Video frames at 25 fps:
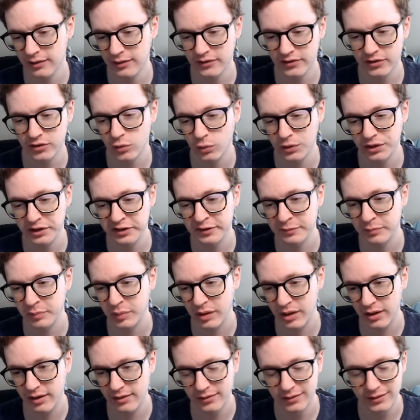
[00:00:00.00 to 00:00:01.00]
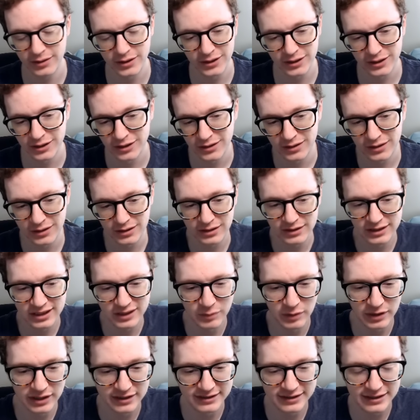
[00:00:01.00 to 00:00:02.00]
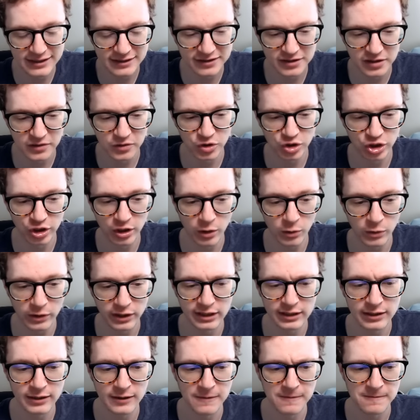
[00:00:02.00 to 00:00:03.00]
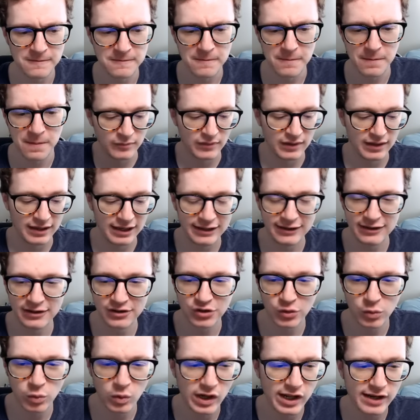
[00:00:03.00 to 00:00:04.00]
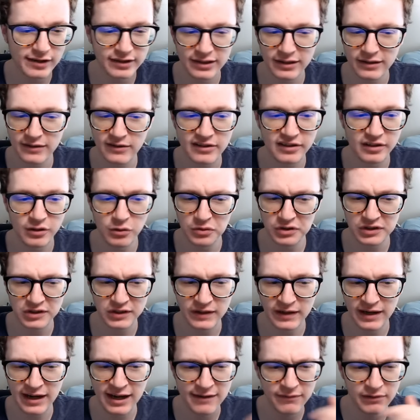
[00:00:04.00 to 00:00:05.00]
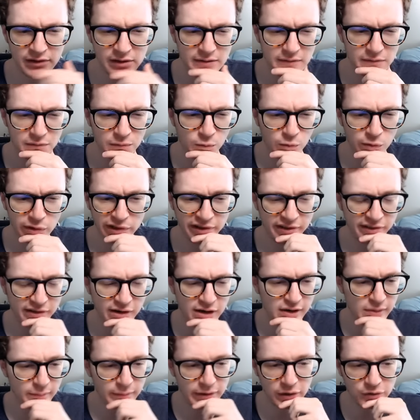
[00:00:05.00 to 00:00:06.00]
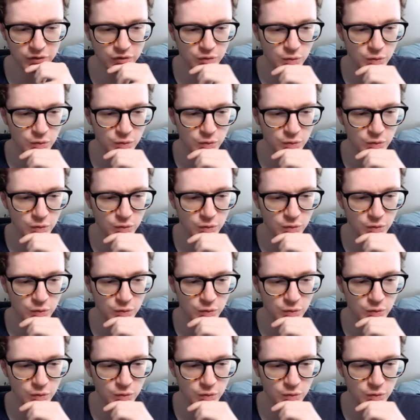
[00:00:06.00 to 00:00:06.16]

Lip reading: this quiz, but it's been a decent showing. And then 2010 Houston. I haven't even really thought about